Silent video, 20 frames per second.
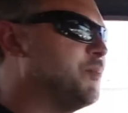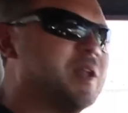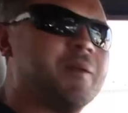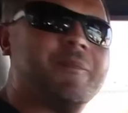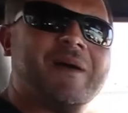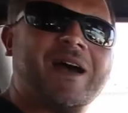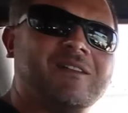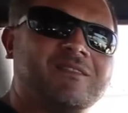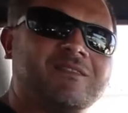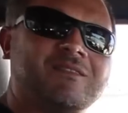bit
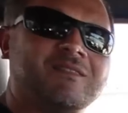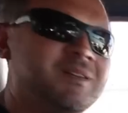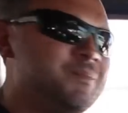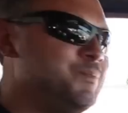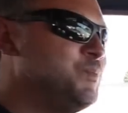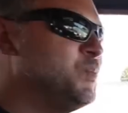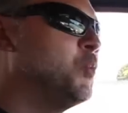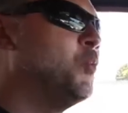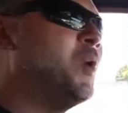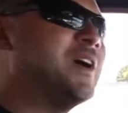about
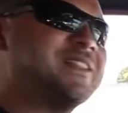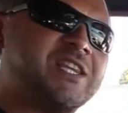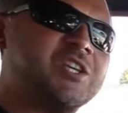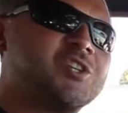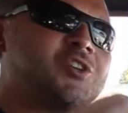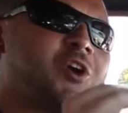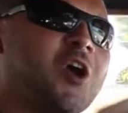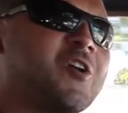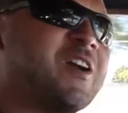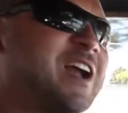what
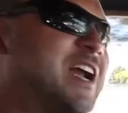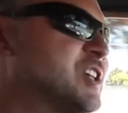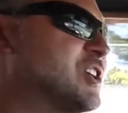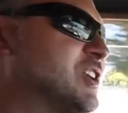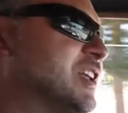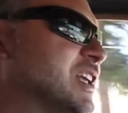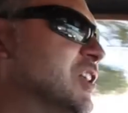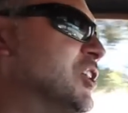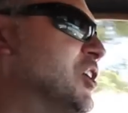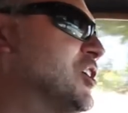this car
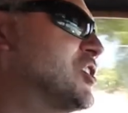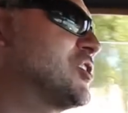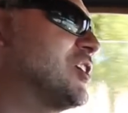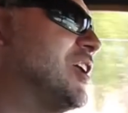actually looks